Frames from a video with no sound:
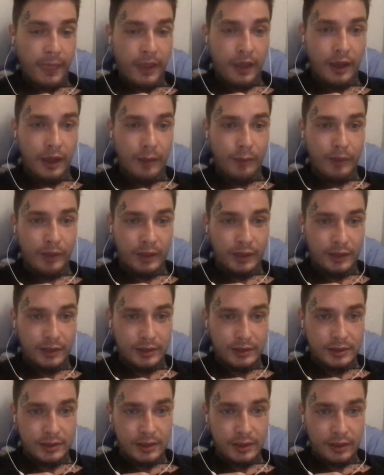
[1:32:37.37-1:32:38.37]
I'm not going to
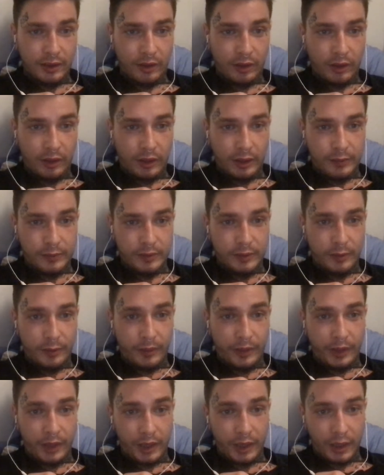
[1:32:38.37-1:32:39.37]
say that all cops are
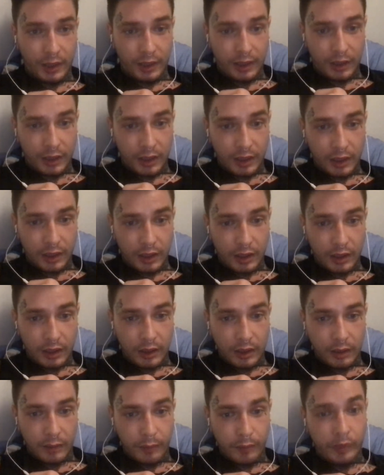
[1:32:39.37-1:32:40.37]
bad,
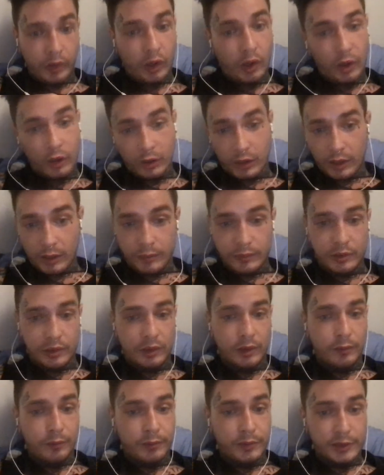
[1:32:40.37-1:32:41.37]
but all cops are
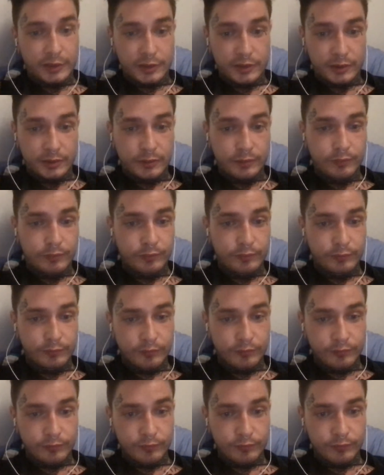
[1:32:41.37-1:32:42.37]
complicit.
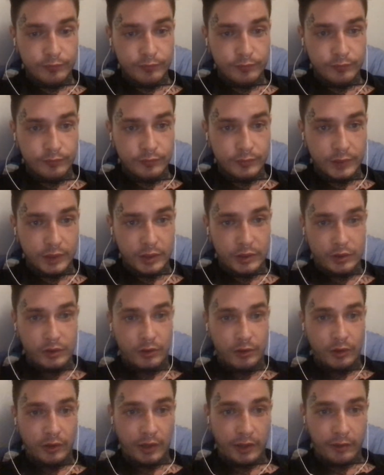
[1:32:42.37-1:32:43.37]
Because they're
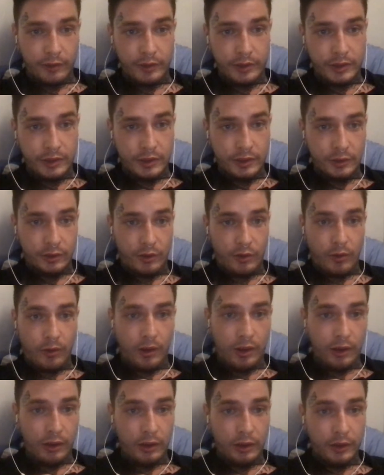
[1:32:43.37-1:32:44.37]
allowing this shit to go
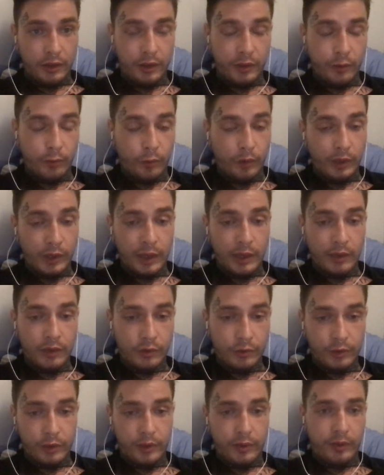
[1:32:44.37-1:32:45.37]
on. And they will not do
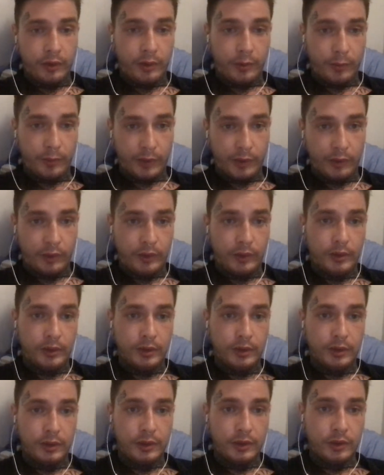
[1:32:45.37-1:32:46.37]
anything about it.
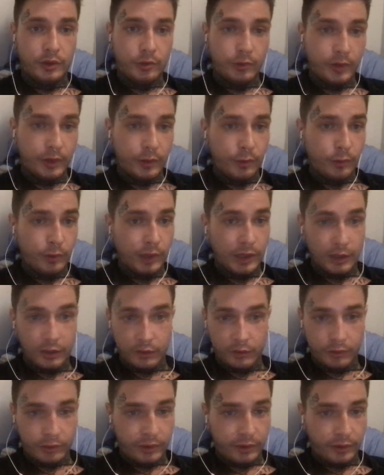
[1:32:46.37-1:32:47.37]
And the UN will not
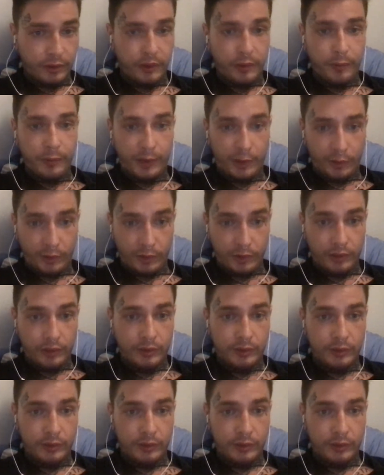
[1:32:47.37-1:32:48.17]
do anything about it.